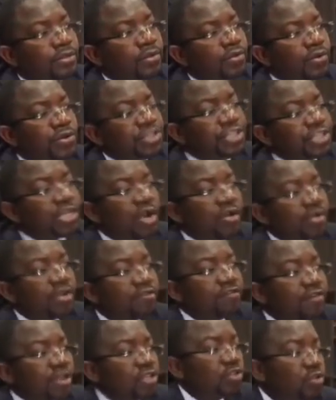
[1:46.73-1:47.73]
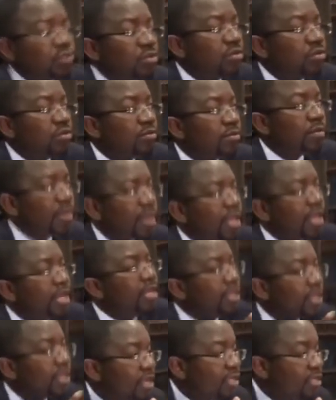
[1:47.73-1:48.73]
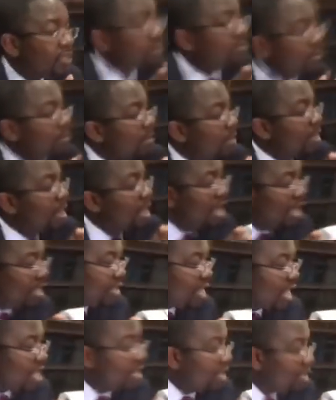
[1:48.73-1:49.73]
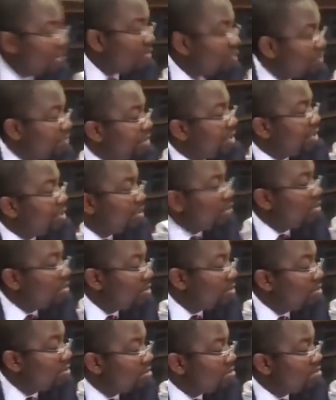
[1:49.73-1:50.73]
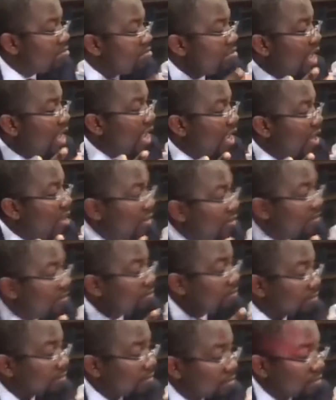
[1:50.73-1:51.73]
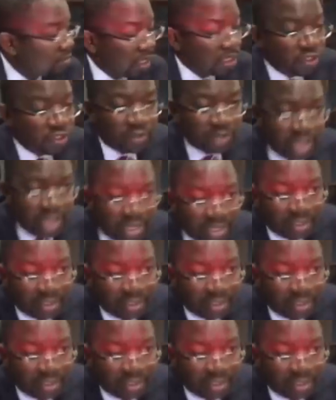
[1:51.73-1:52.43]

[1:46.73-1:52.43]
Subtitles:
wish, however, to indicate that there would be no bar to any